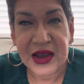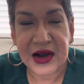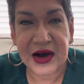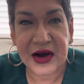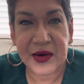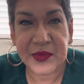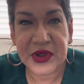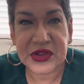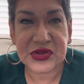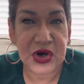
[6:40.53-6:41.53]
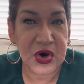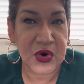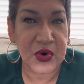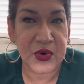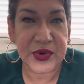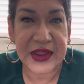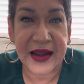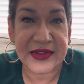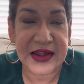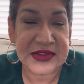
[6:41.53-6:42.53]
So
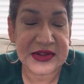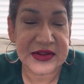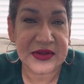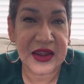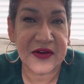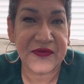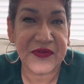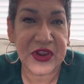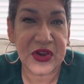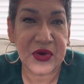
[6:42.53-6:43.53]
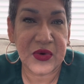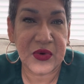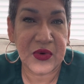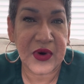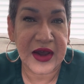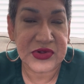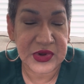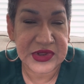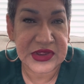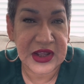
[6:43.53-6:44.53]
yeah, that's it.
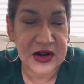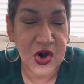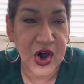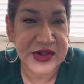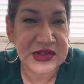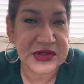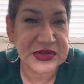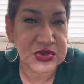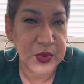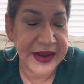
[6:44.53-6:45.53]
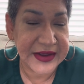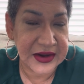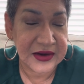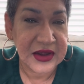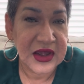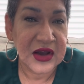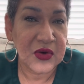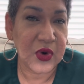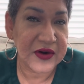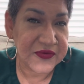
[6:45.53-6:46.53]
The cost is $280,
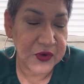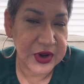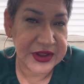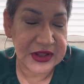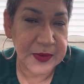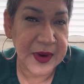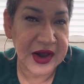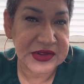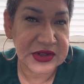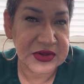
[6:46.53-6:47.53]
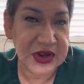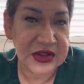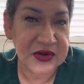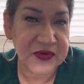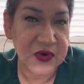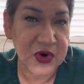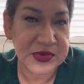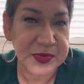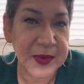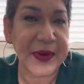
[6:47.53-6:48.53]
$140 the deposit to get the
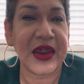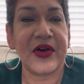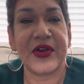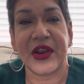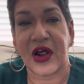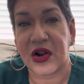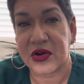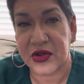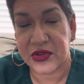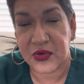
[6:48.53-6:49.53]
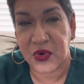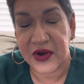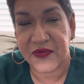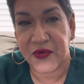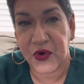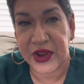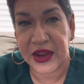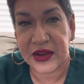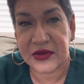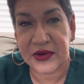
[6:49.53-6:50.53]
forms prepared, and another
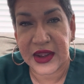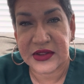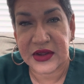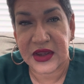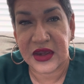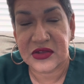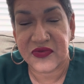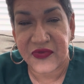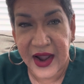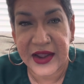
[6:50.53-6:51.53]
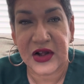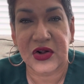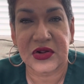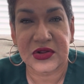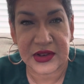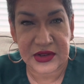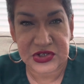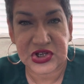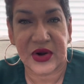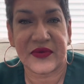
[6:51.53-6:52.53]
$140 to get the case filed and the
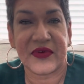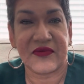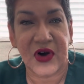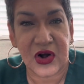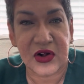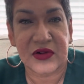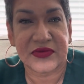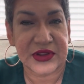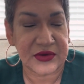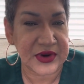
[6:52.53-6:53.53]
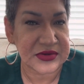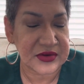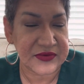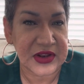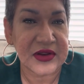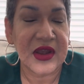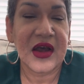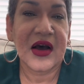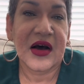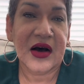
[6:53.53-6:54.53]
sheriff involved and the rest of it.
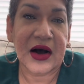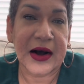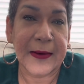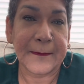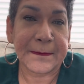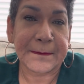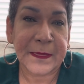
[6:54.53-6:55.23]
And